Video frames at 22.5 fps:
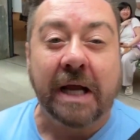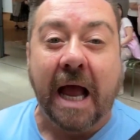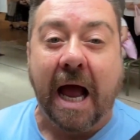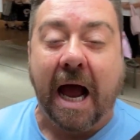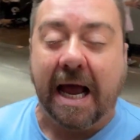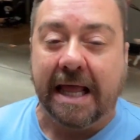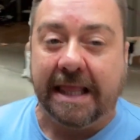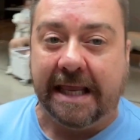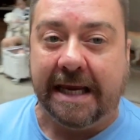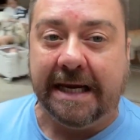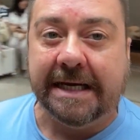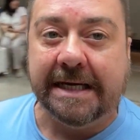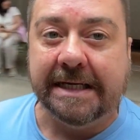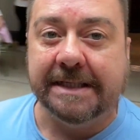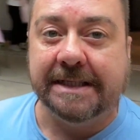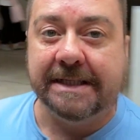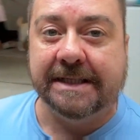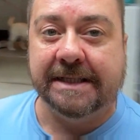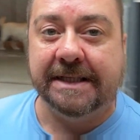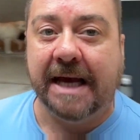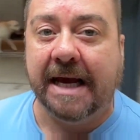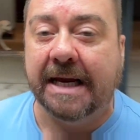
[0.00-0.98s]
Look, I think
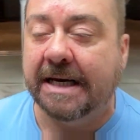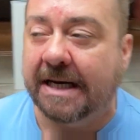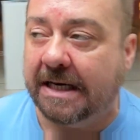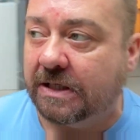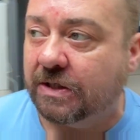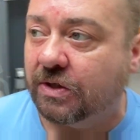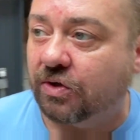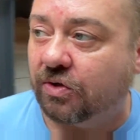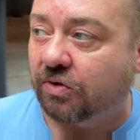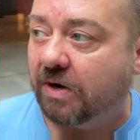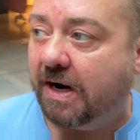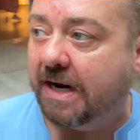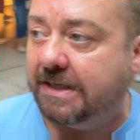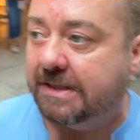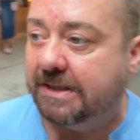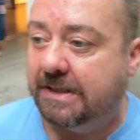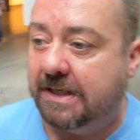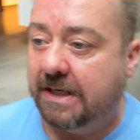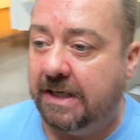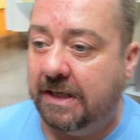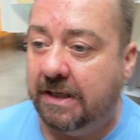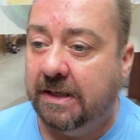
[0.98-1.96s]
it's an
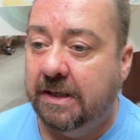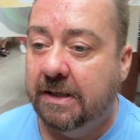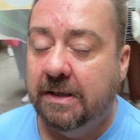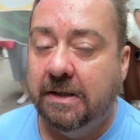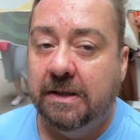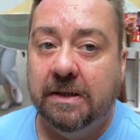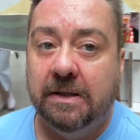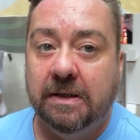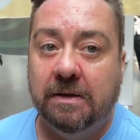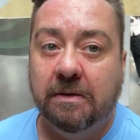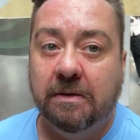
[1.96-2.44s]
interesting